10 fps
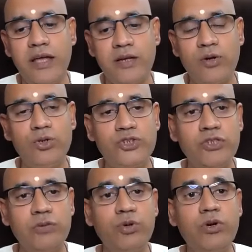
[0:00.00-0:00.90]
I closed
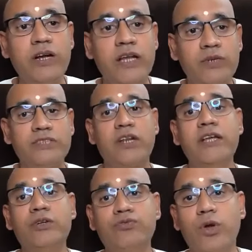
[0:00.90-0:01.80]
the book and I was
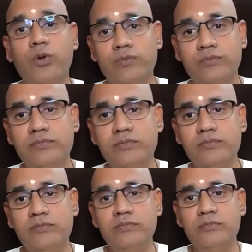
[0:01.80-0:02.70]
trying to follow.
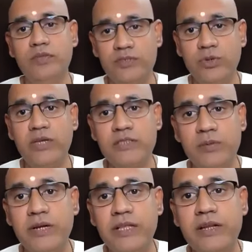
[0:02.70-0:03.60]
That's why
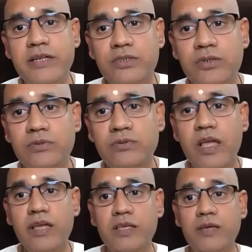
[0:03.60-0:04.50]
somebody reads,
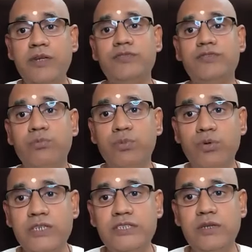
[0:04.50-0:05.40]
no. Even if the
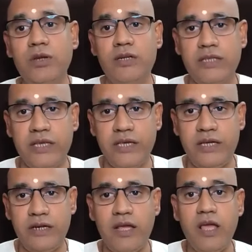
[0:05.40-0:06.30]
book is not
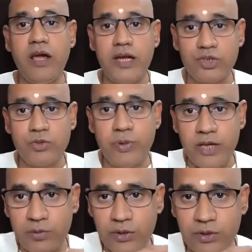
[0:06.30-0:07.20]
there, I should
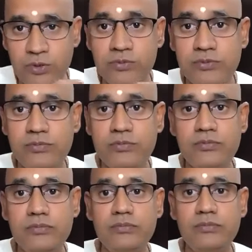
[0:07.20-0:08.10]
be able to,
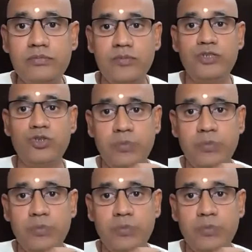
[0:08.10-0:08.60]
it